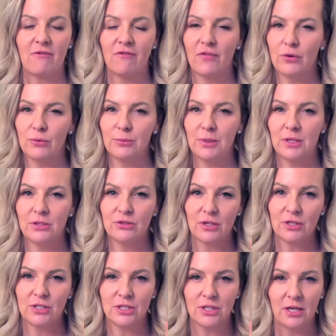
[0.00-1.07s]
firmly
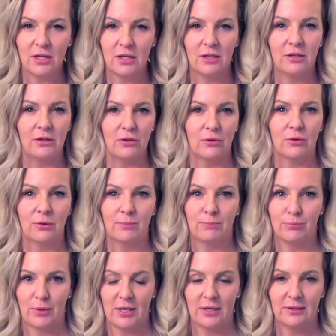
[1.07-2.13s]
entrenched in your
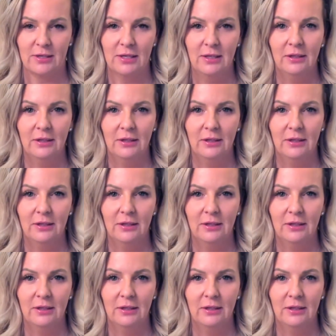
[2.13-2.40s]
brain.